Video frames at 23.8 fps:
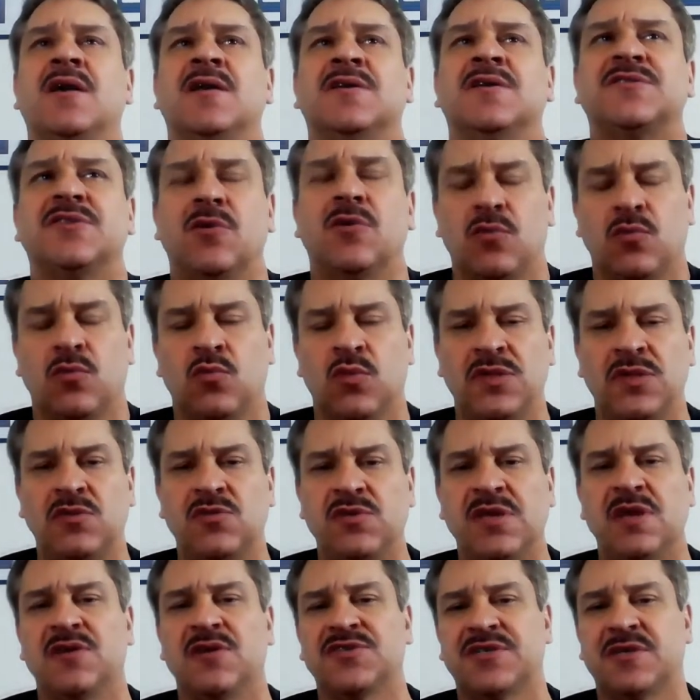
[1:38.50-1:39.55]
So when you
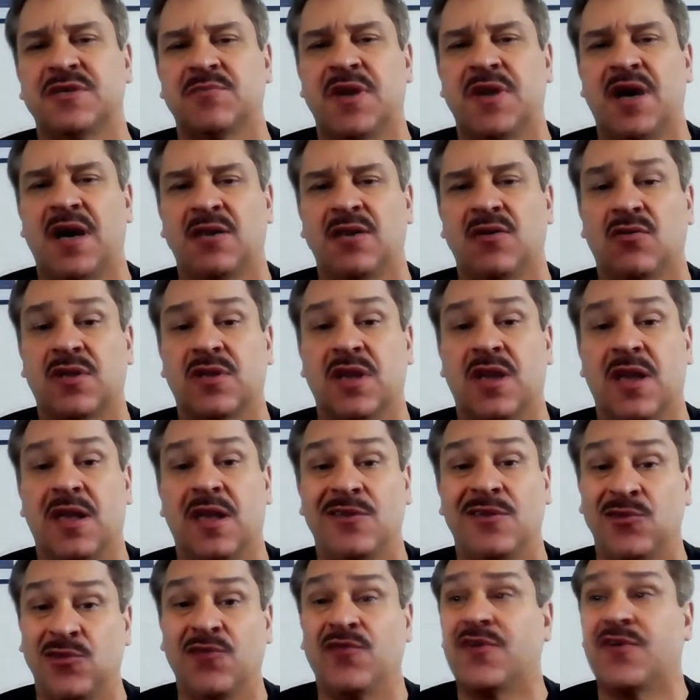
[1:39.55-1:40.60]
tell somebody,
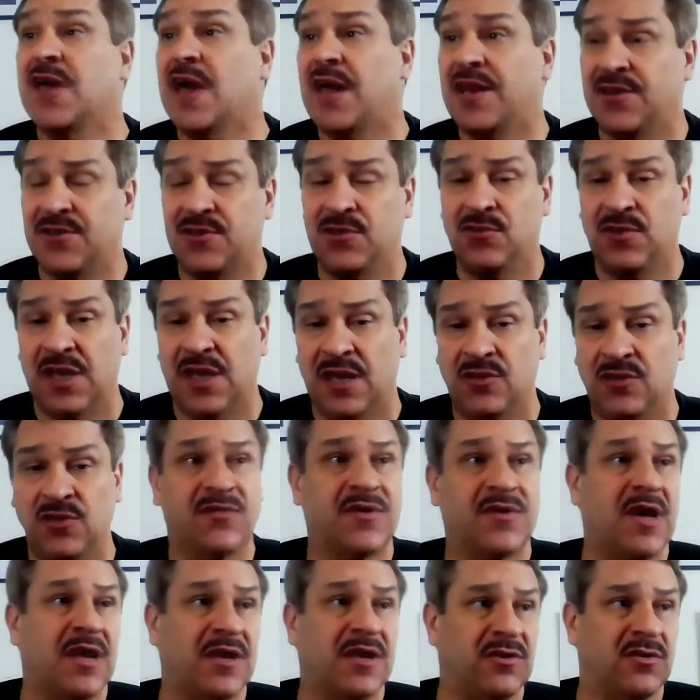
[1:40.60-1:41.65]
okay, you've got to do that,
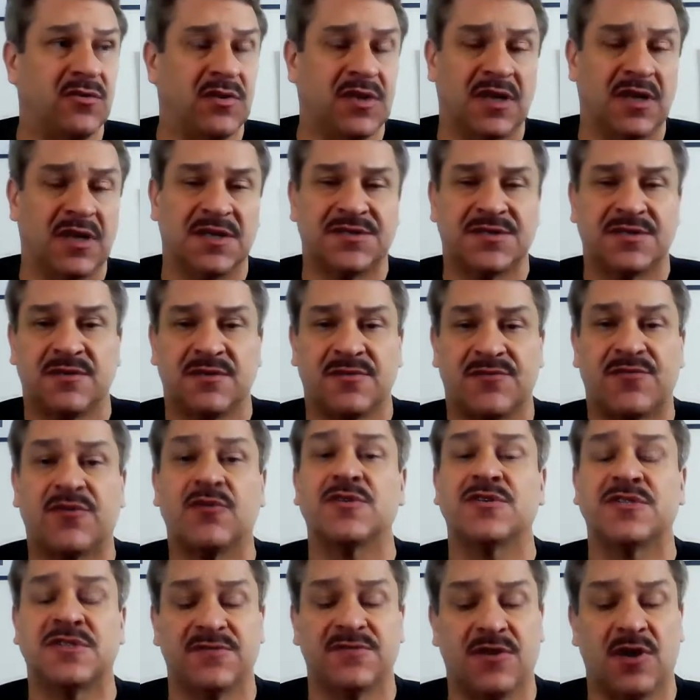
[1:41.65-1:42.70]
you've got to do this,
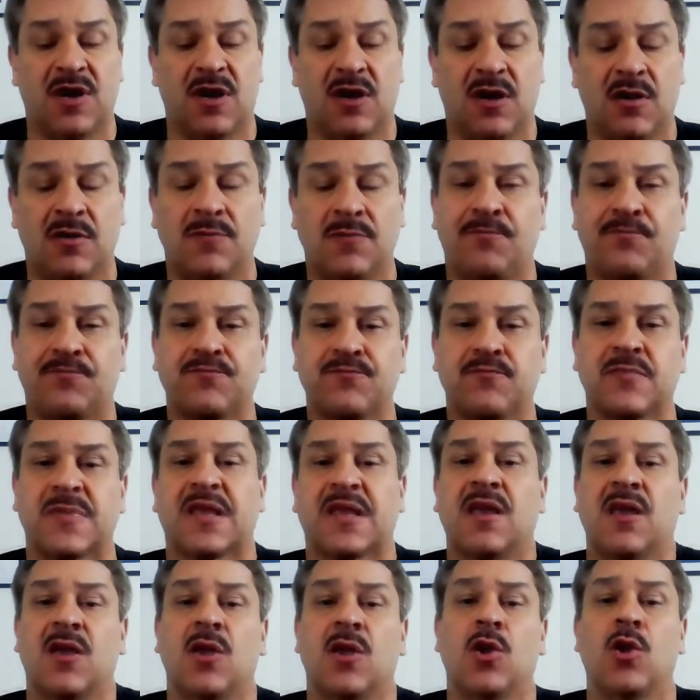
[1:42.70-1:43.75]
first of all,
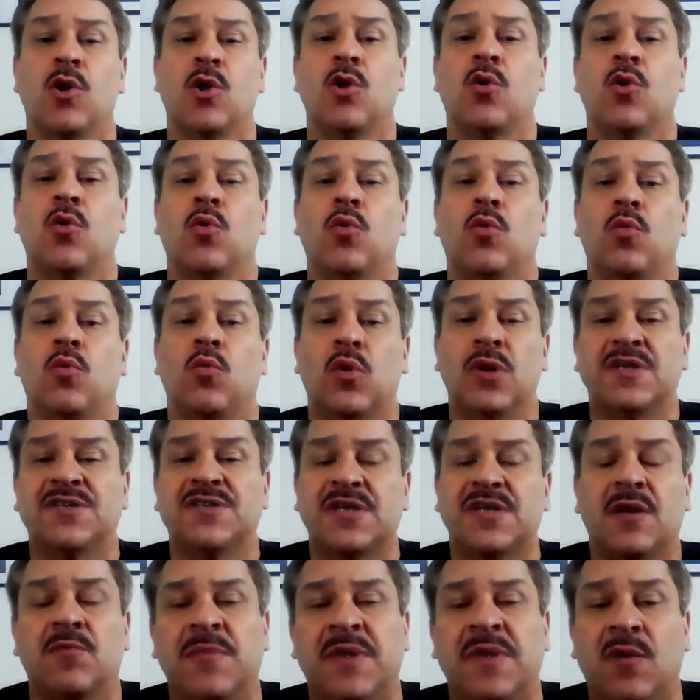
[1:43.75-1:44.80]
what does
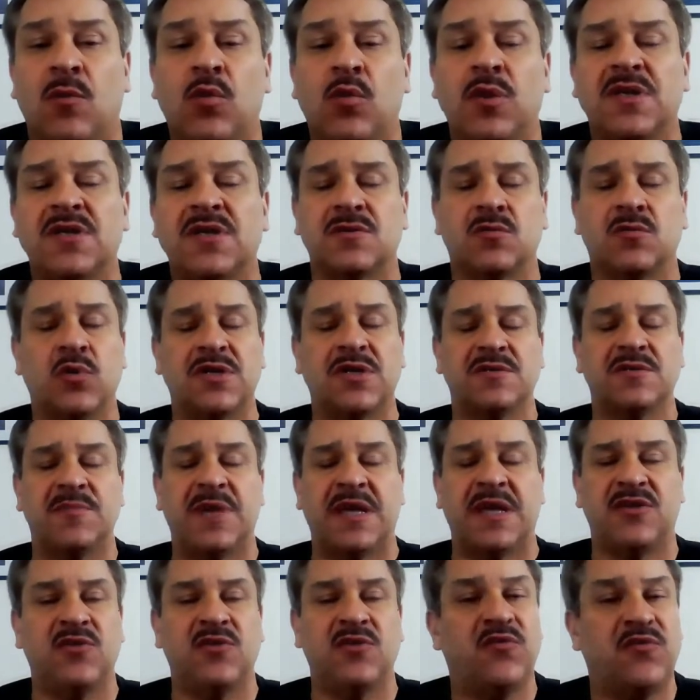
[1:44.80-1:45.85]
that mean? What does it
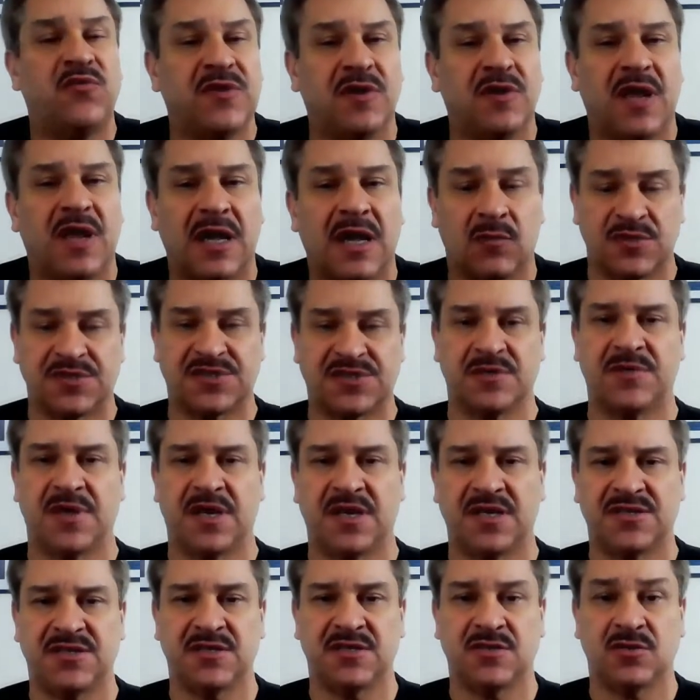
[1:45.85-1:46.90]
make you feel like when
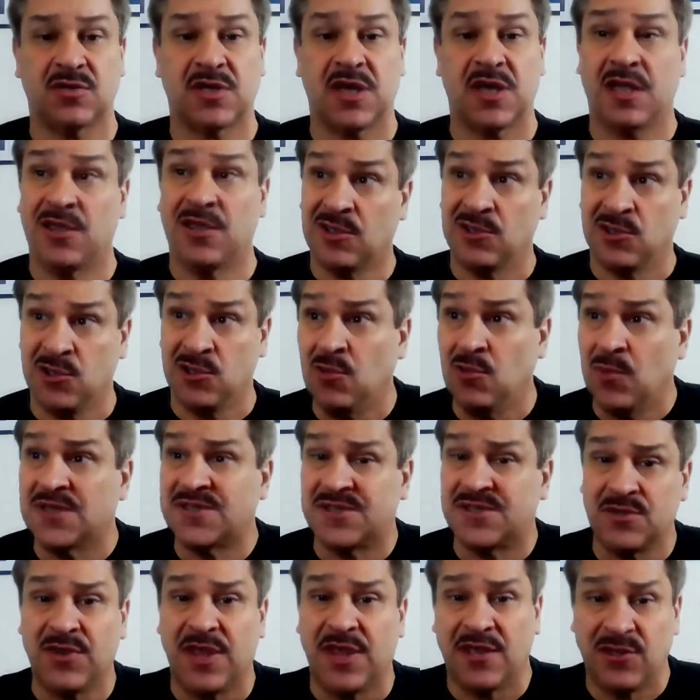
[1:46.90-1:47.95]
somebody says, okay, you
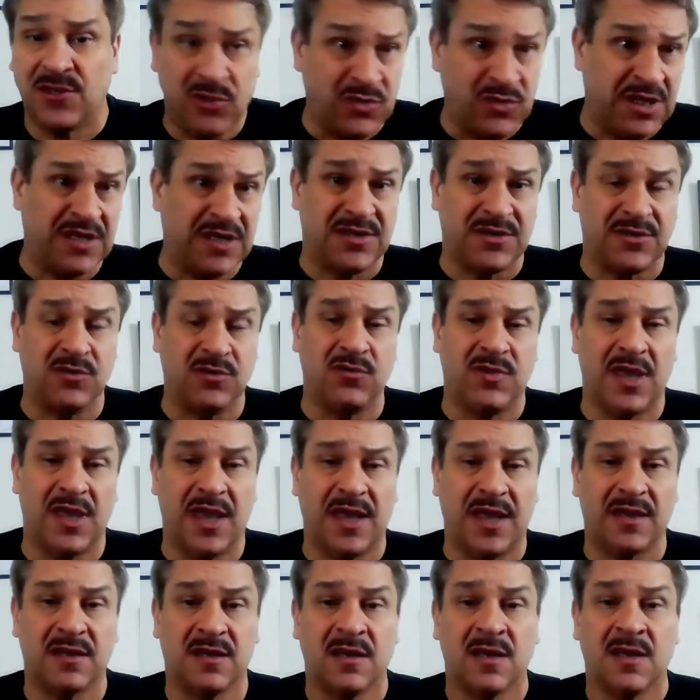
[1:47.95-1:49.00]
must do that, you need to do
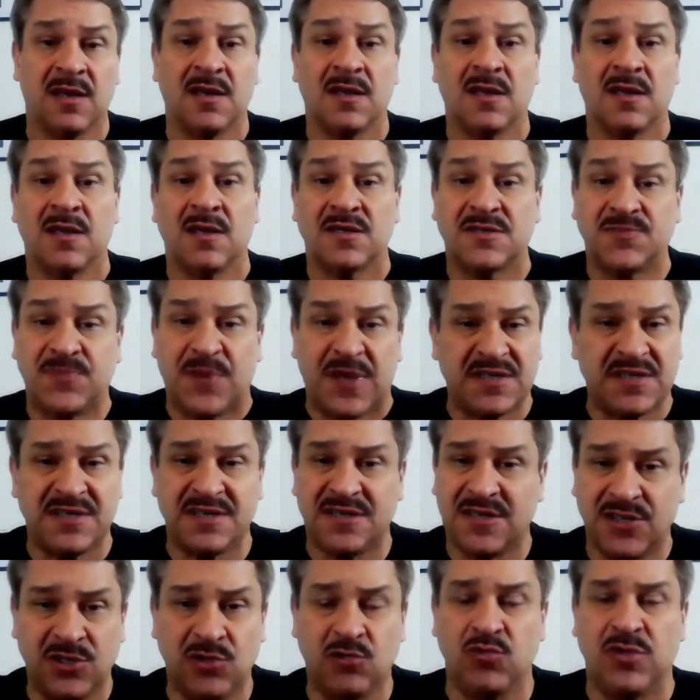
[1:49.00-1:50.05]
that, especially
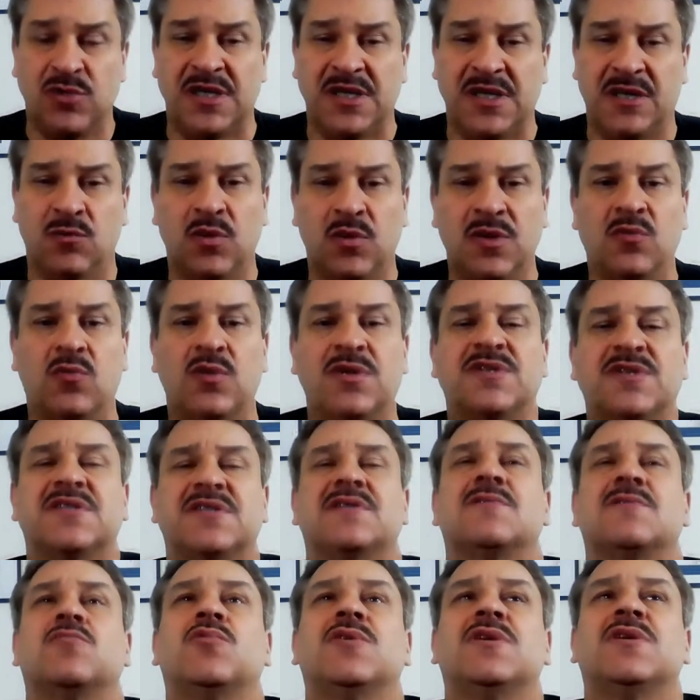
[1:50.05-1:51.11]
the you need? What does
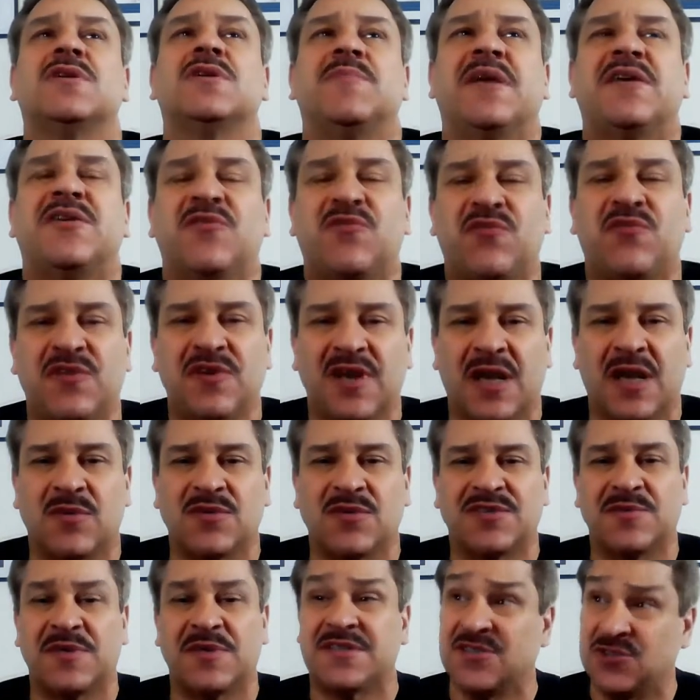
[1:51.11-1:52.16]
it make you feel like
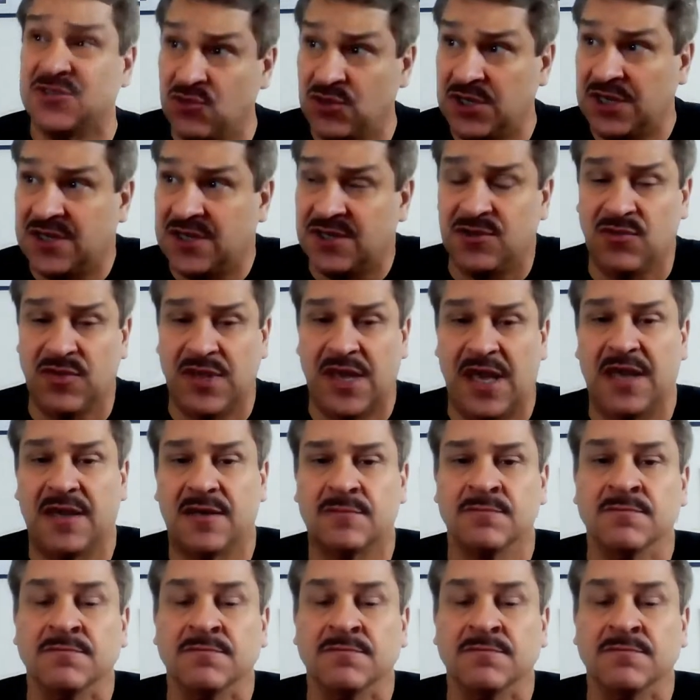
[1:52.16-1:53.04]
when somebody says, you need to do that?